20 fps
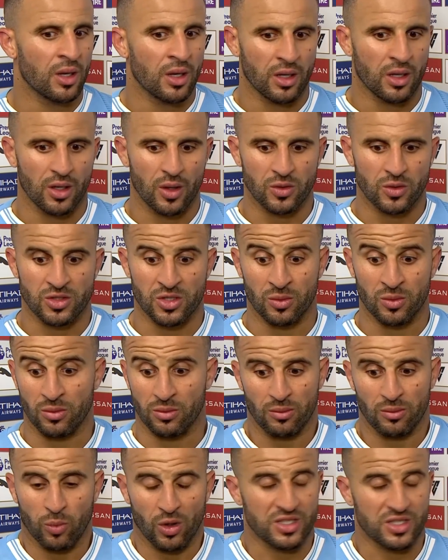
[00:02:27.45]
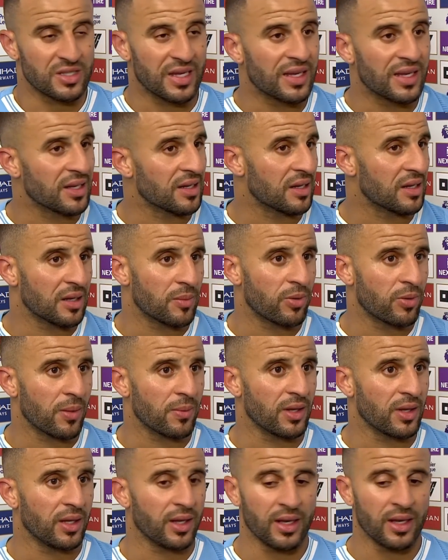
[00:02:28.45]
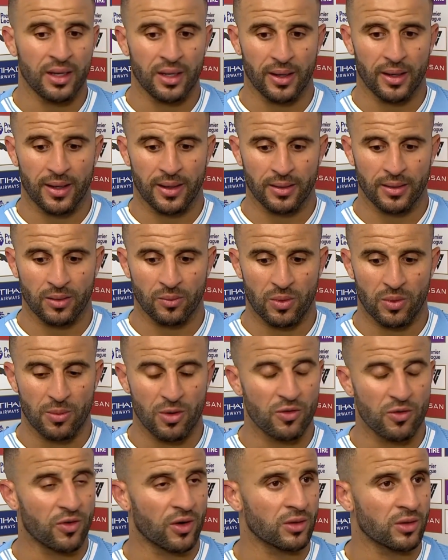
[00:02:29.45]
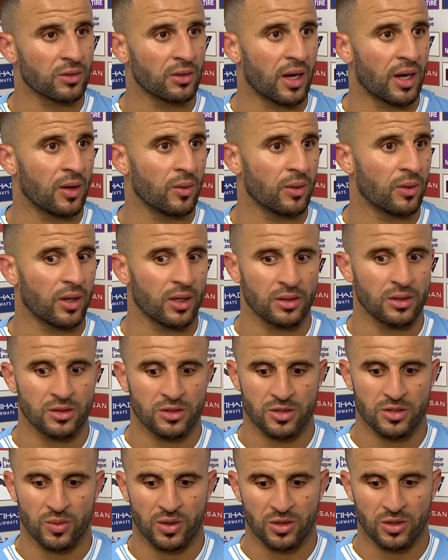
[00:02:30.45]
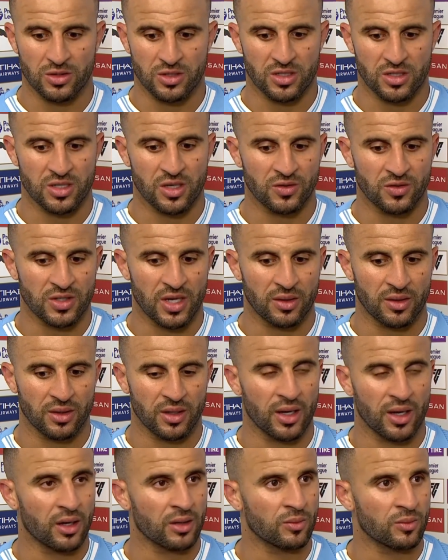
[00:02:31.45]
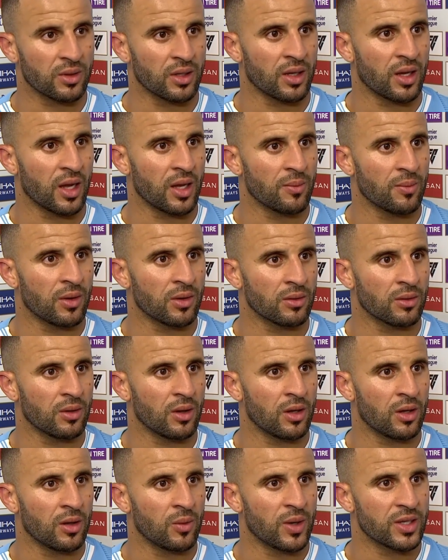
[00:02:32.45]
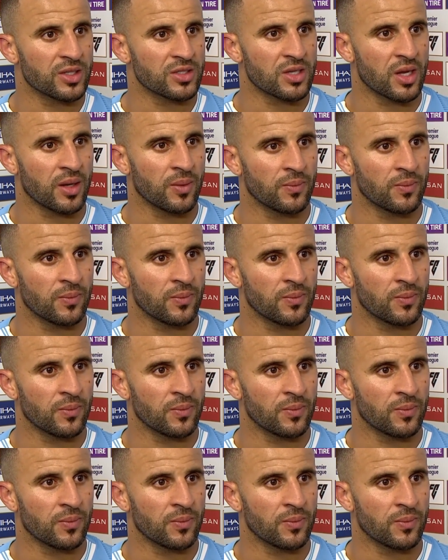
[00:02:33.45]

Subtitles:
you know, to what's needed in the Premier League, and we move on now and we dust ourselves down and get on with the game on Wednesday.